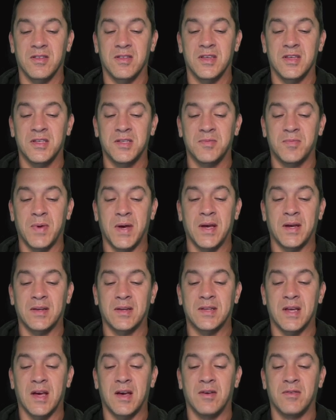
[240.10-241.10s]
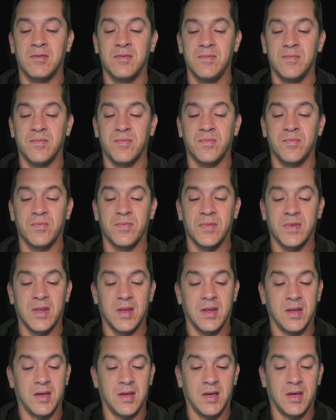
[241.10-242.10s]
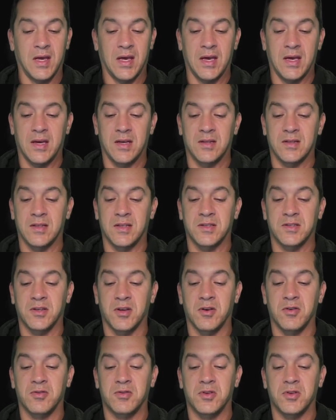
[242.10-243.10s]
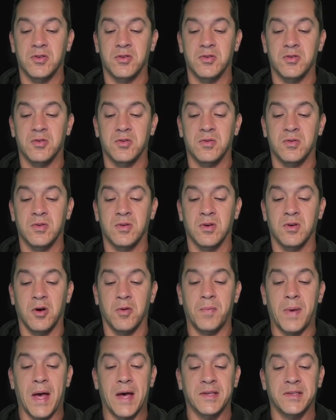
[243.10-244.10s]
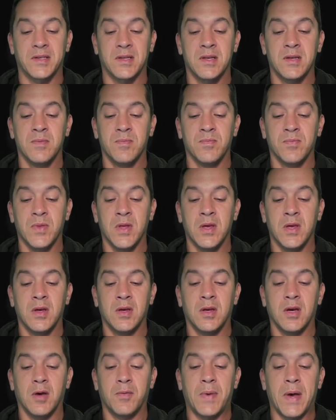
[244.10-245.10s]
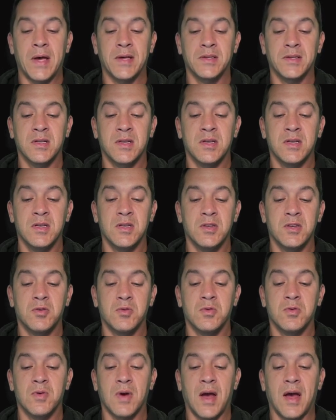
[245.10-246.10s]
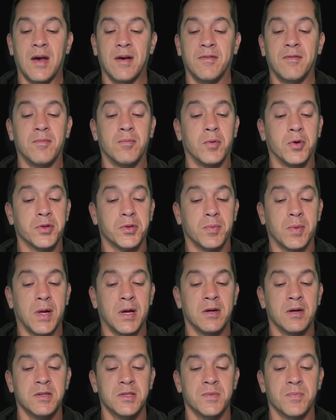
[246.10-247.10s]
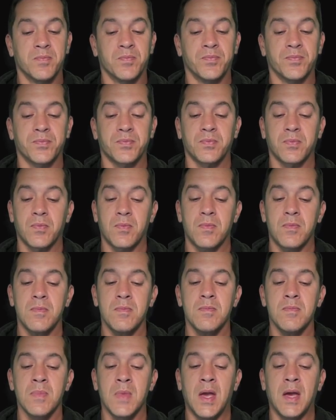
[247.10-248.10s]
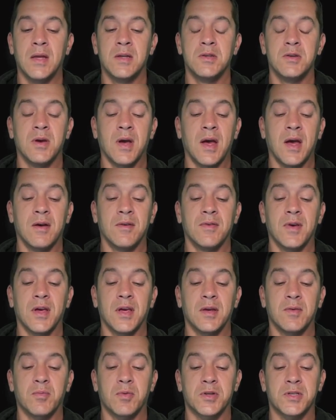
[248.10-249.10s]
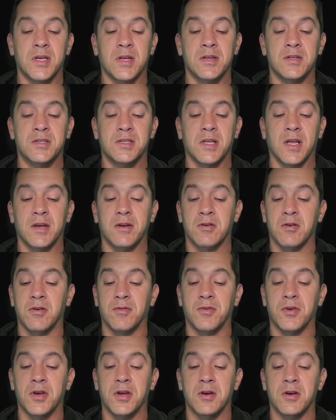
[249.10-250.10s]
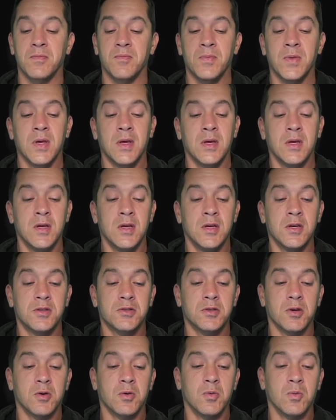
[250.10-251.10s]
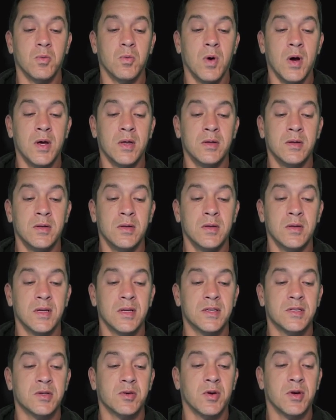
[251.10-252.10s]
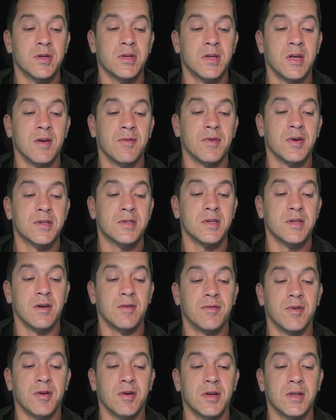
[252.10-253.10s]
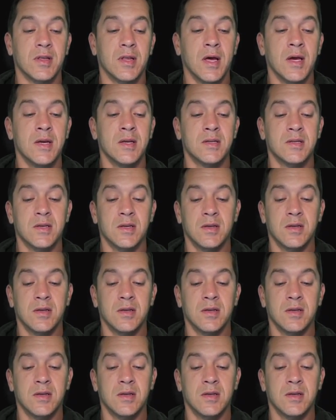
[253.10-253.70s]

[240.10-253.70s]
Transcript: this back down and let's go to opacity. Opacity, you have multipliers and you have a percentage slider over here. So one is going to give us a very light.